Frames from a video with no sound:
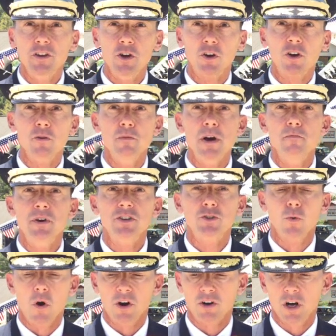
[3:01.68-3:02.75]
and your commitment
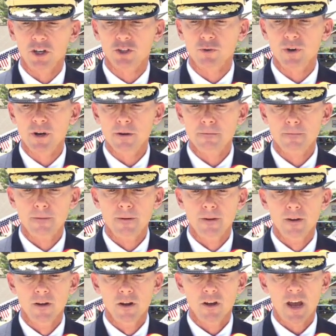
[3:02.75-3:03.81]
to our country
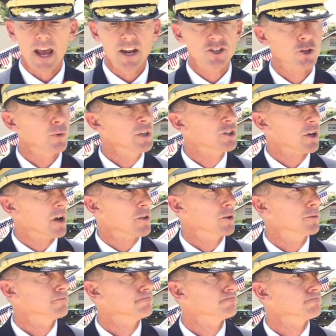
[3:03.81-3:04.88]
and to each other.
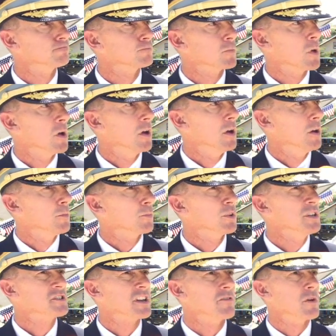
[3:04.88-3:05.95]

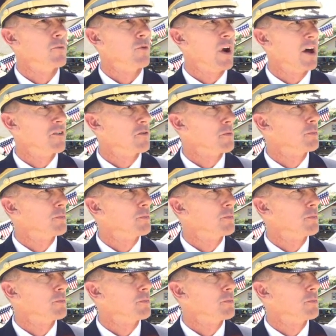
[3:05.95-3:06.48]
Please give them a round of